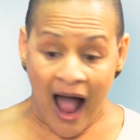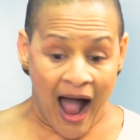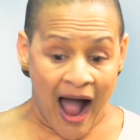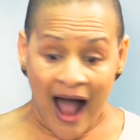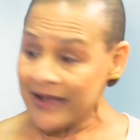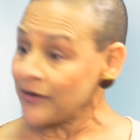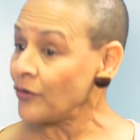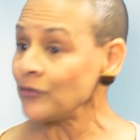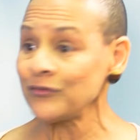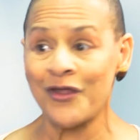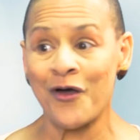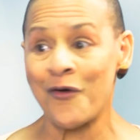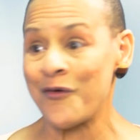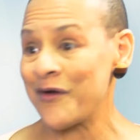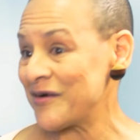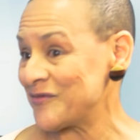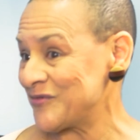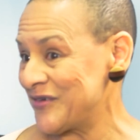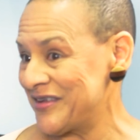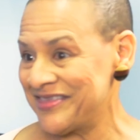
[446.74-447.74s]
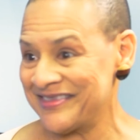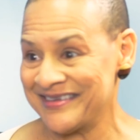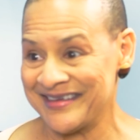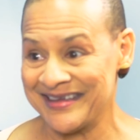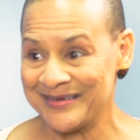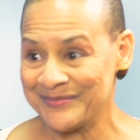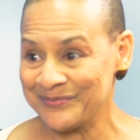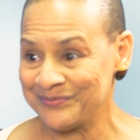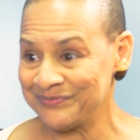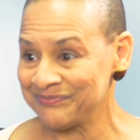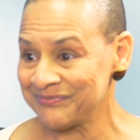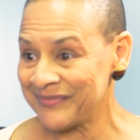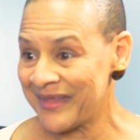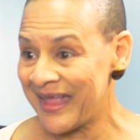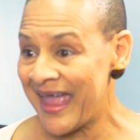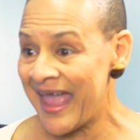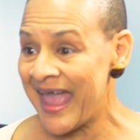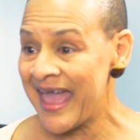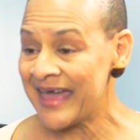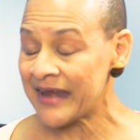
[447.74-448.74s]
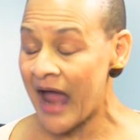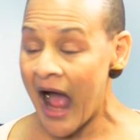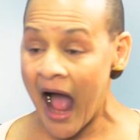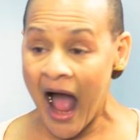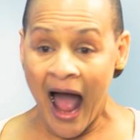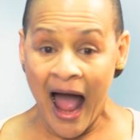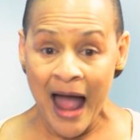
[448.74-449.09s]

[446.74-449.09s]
I don't know everything. And